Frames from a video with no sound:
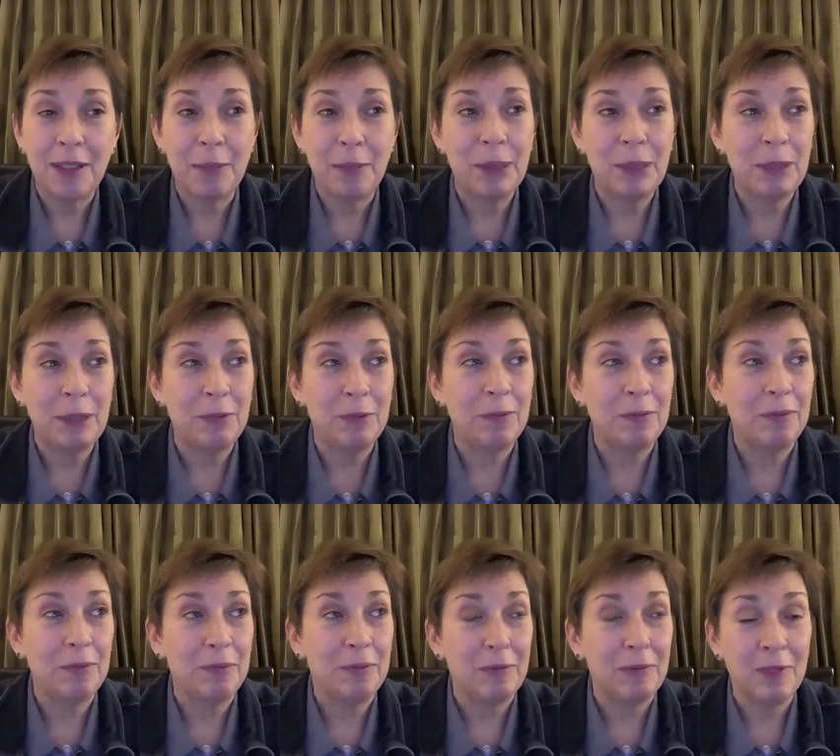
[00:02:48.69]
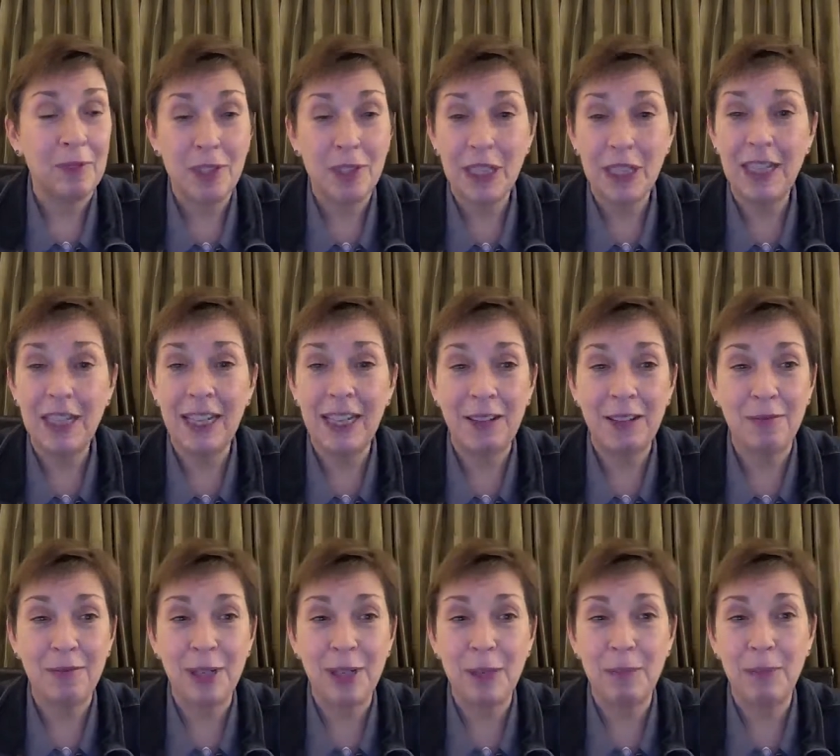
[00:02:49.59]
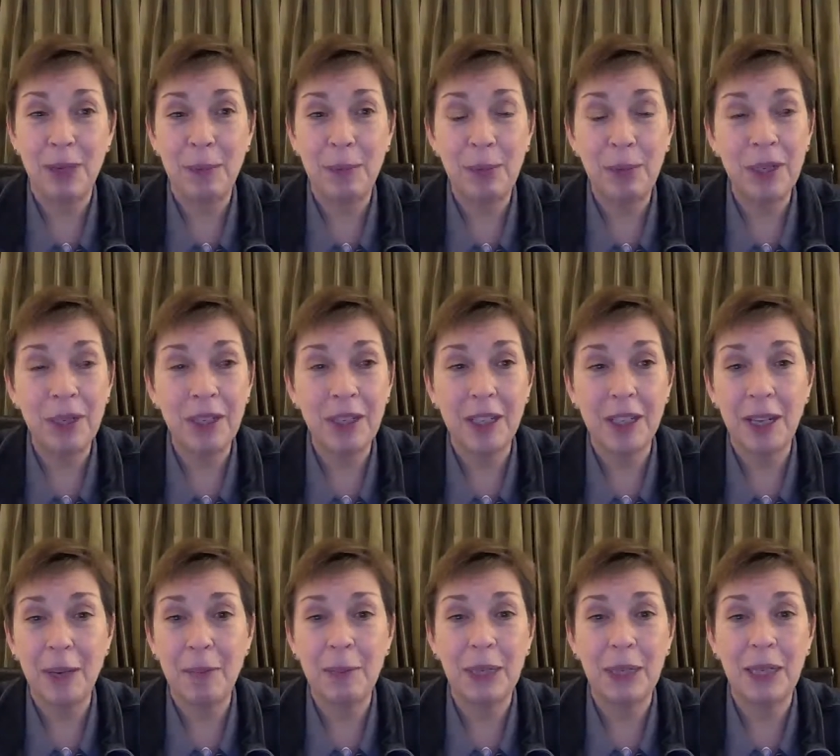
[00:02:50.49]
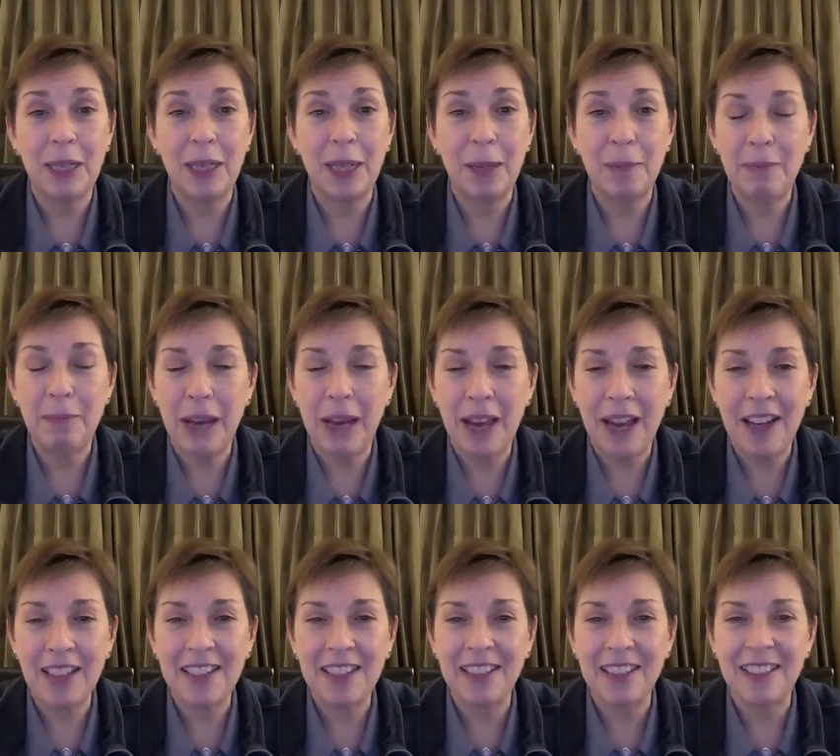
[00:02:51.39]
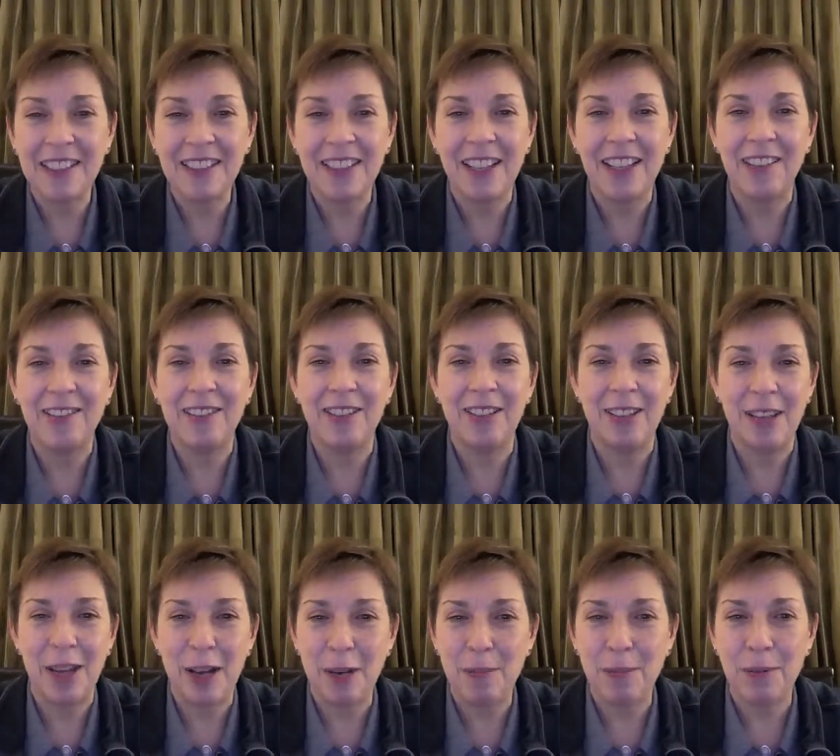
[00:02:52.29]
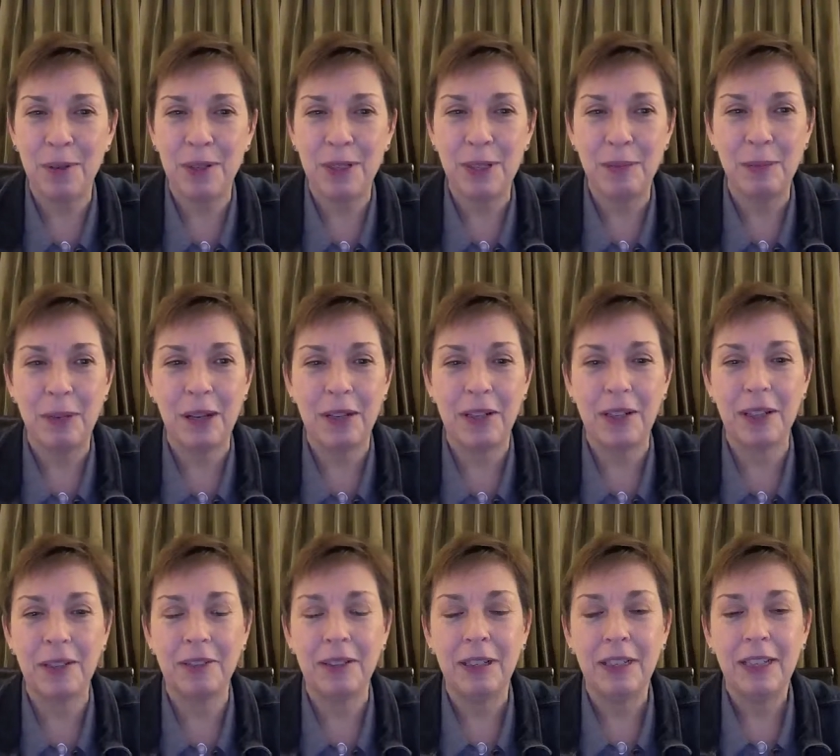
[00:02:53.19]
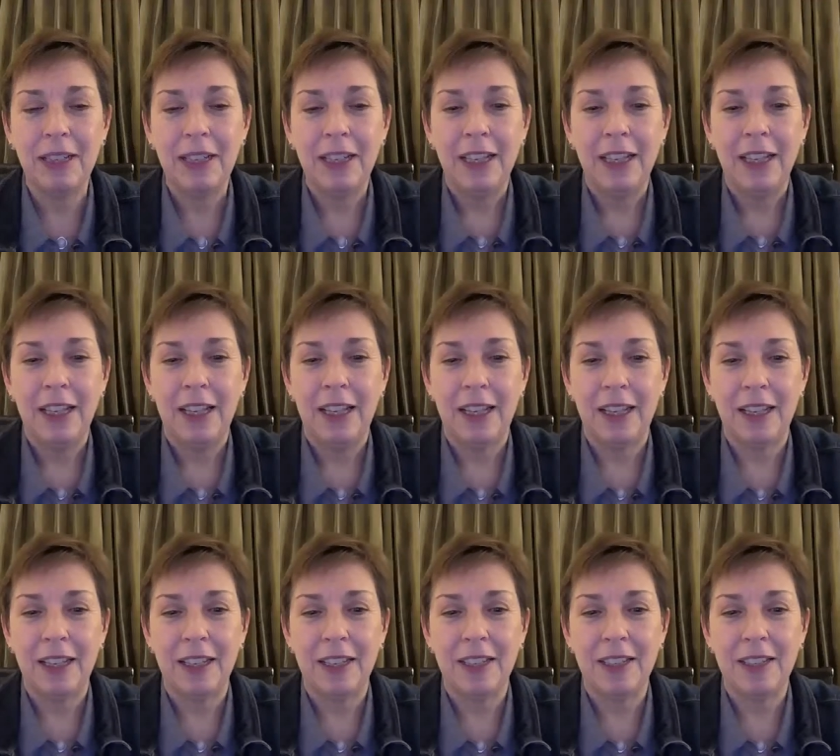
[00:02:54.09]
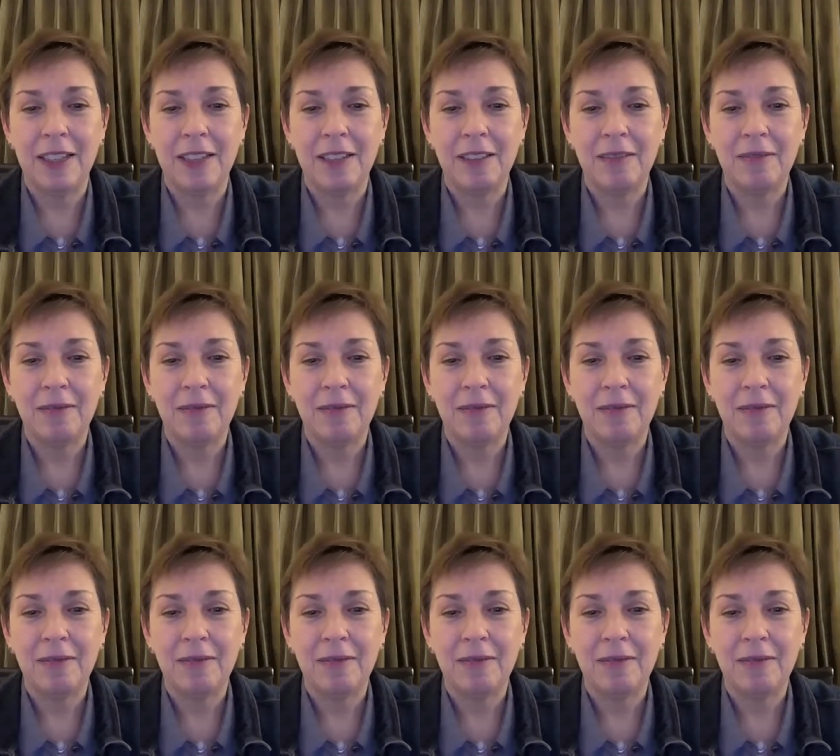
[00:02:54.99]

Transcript: I'm going to sit and read my book. I'm going to get packed to head to the airport tomorrow. And